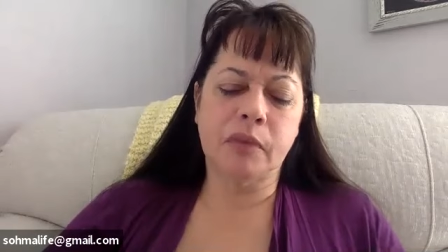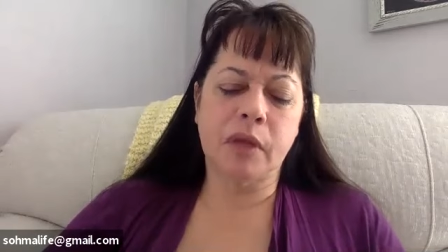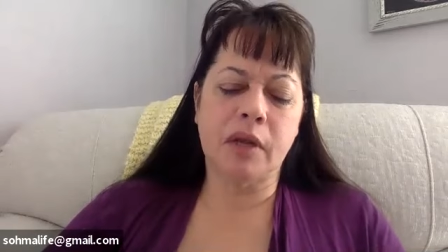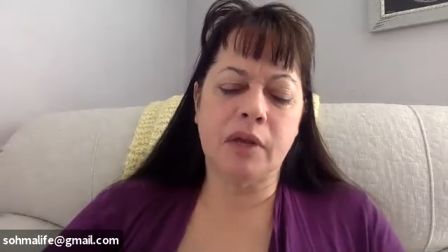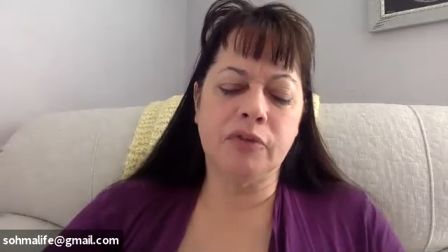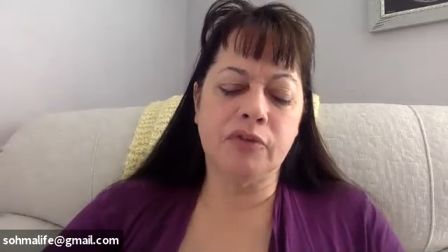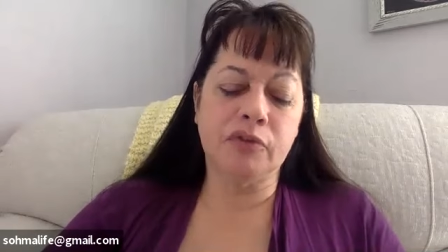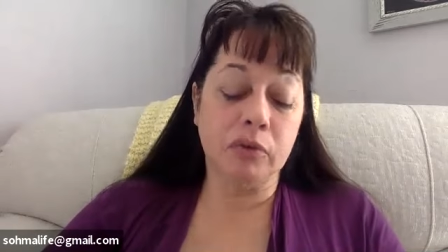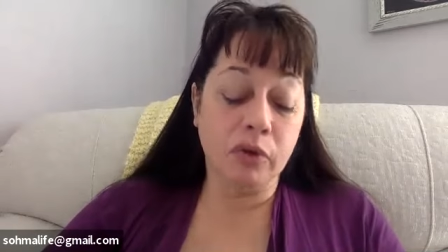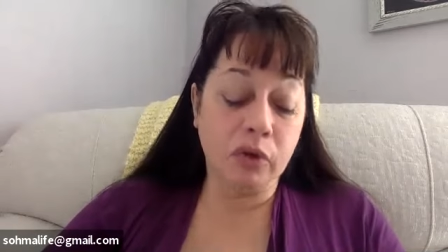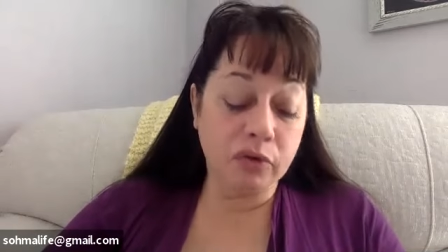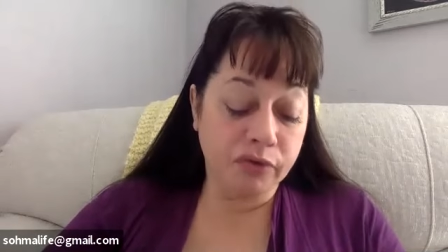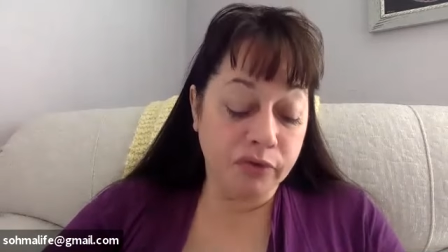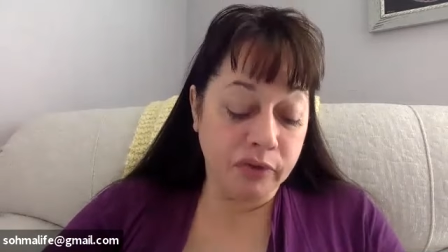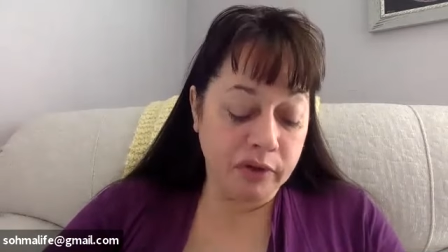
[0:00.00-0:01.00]
And as you
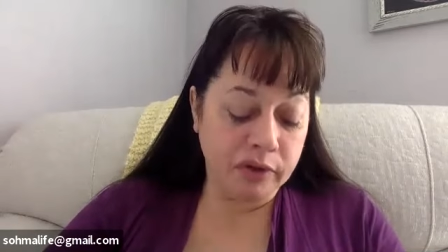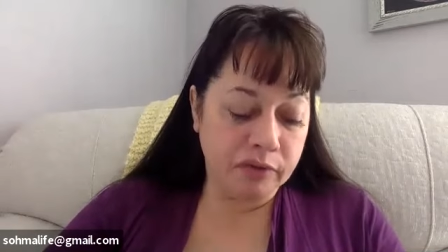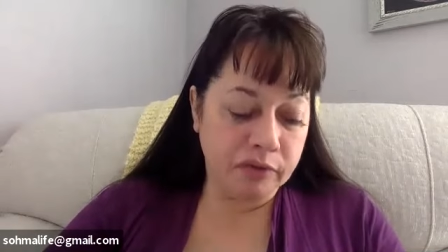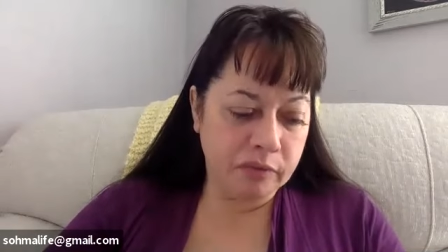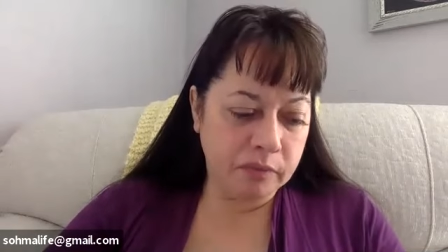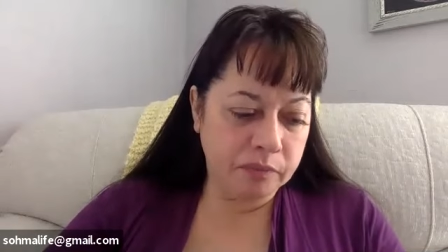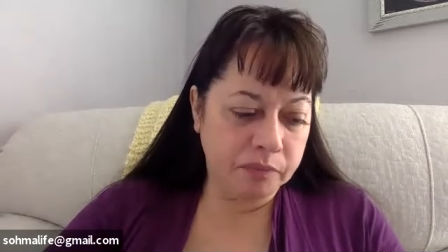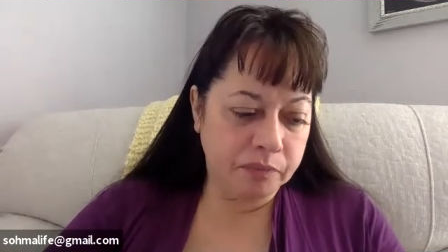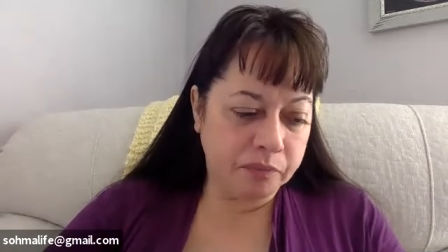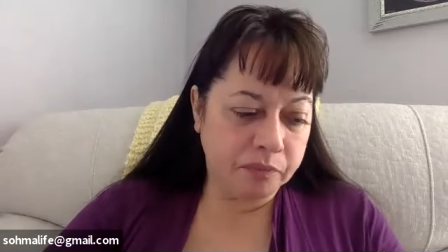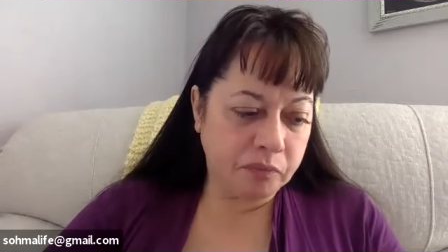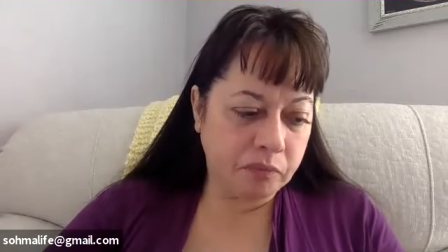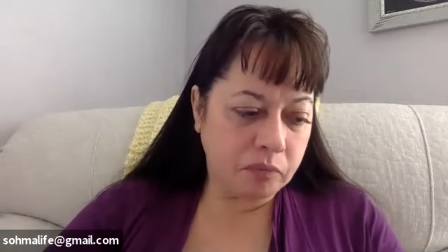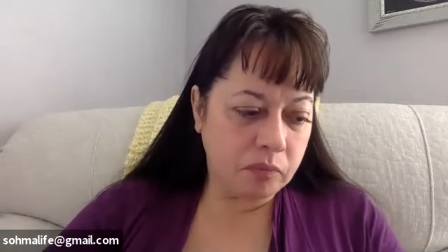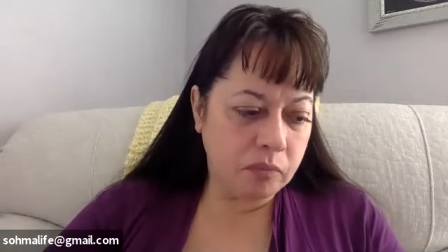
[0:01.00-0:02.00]
look for this,
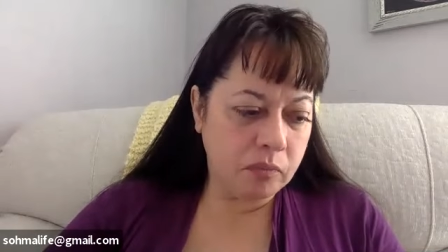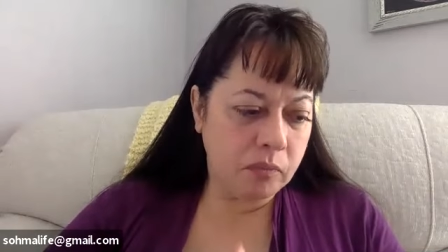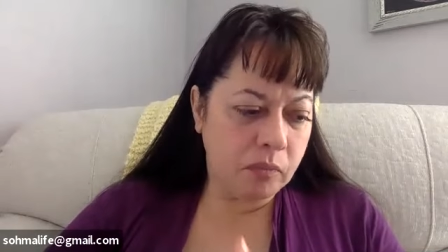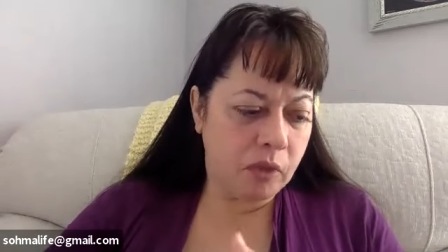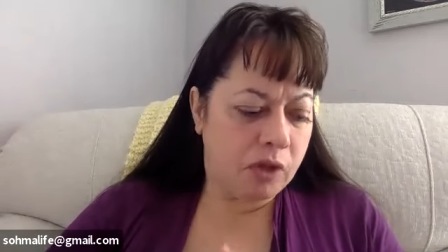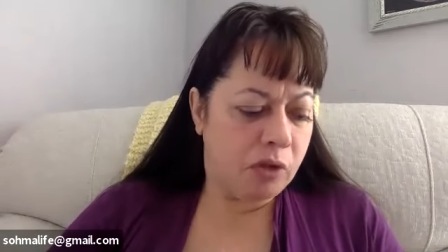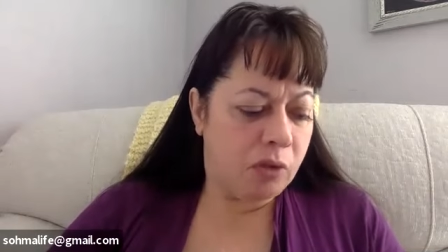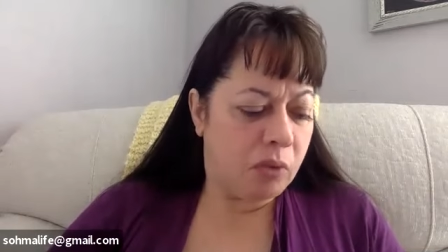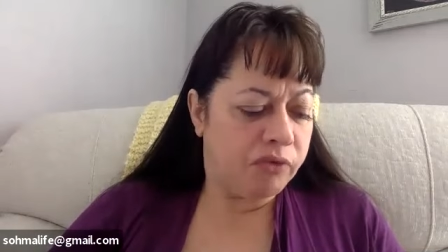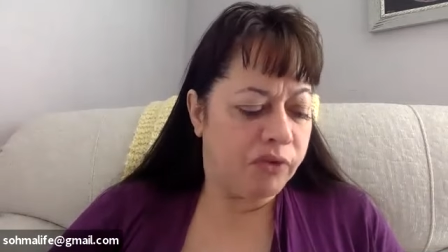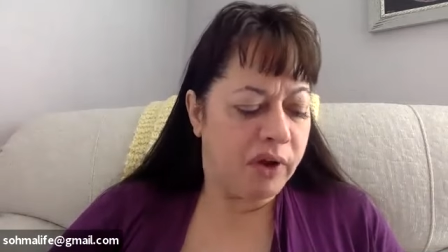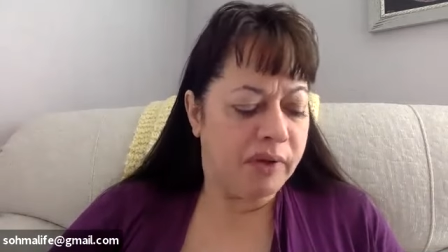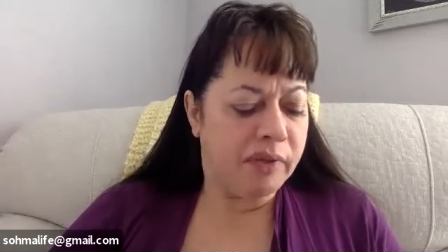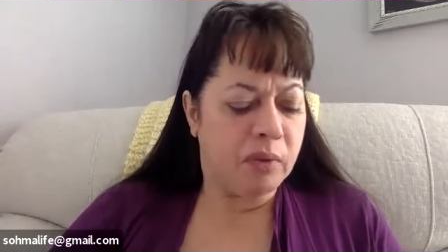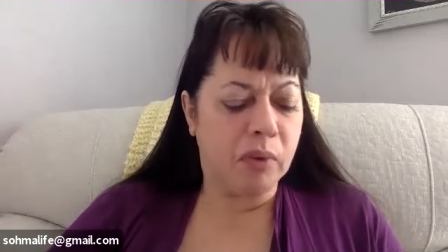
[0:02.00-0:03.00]
you will
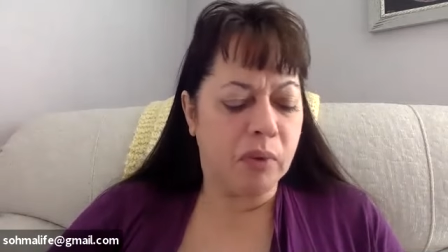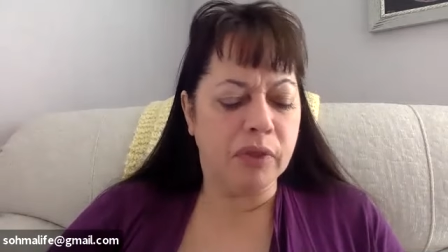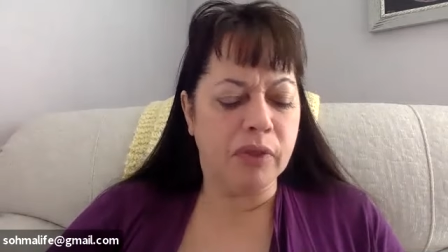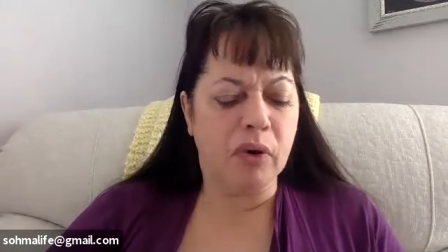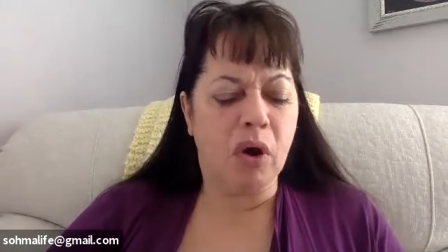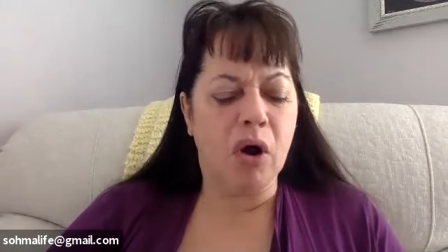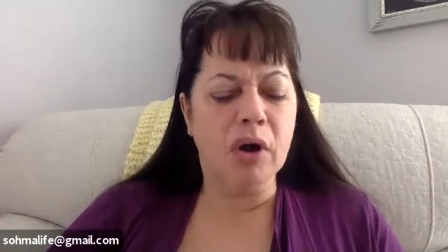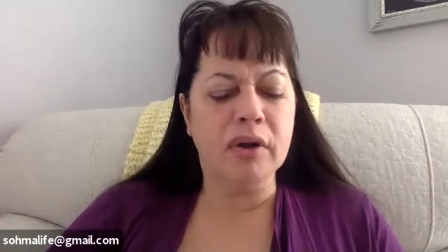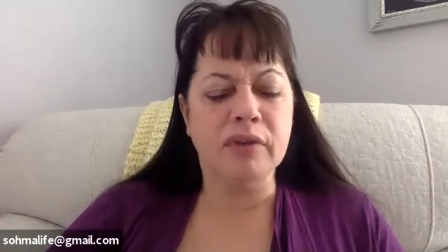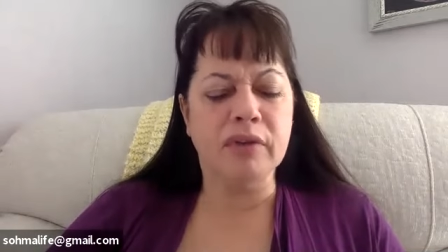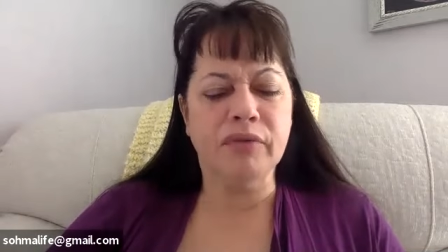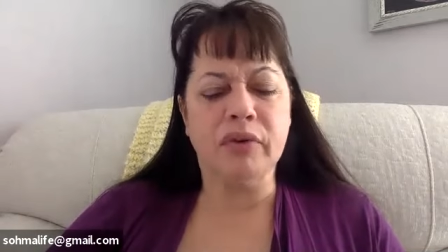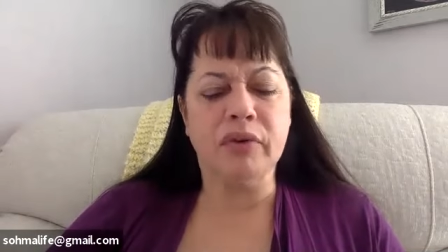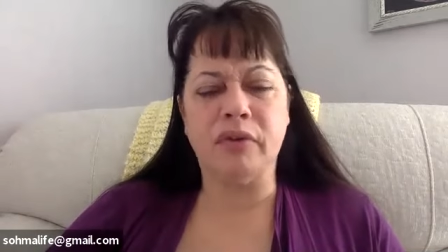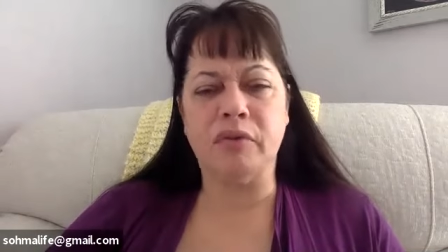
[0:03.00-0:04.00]
find that where there are
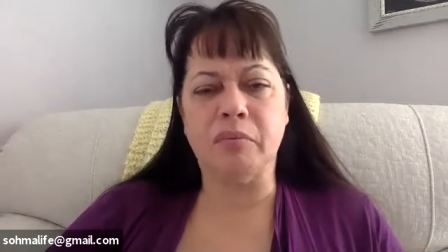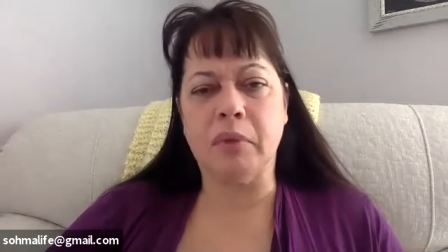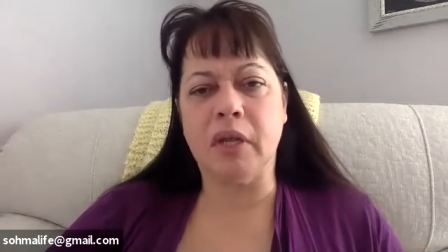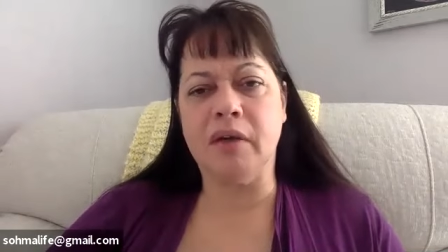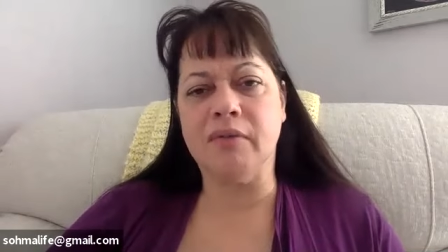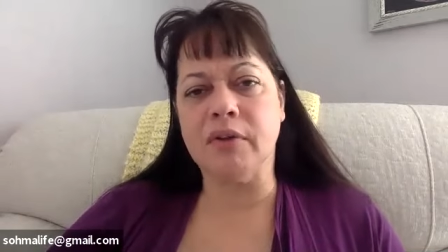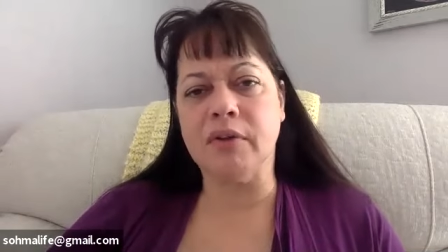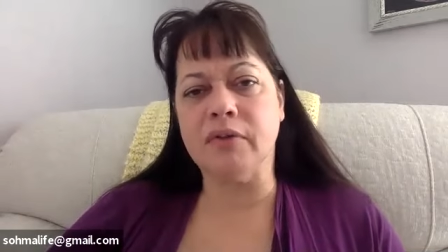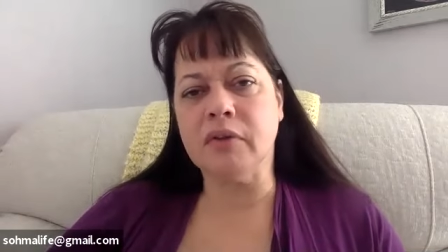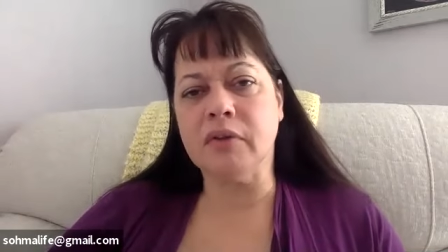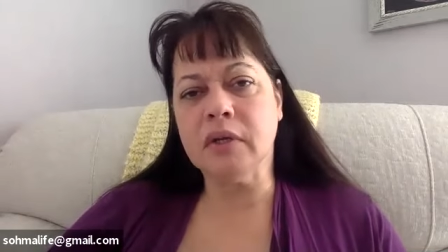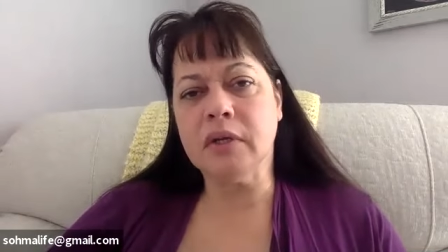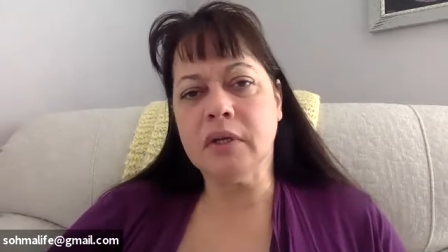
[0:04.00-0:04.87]
differences, beloveds,